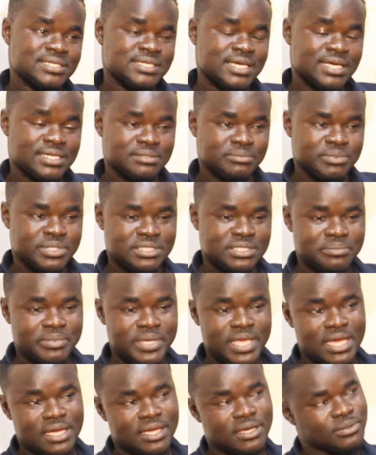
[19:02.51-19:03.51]
said, Miss
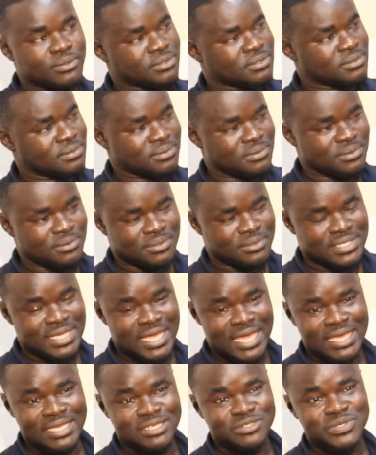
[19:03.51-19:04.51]
Amy uncles, no, they
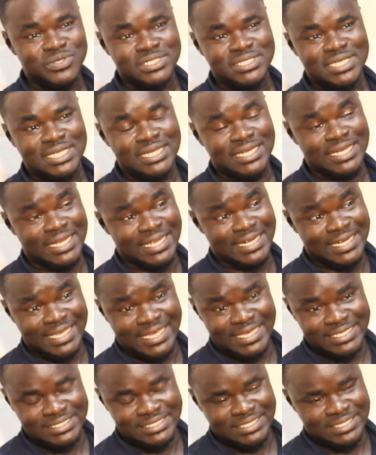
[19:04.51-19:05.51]
are interested in
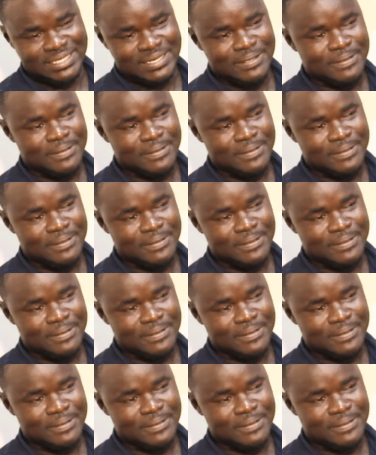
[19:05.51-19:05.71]
education.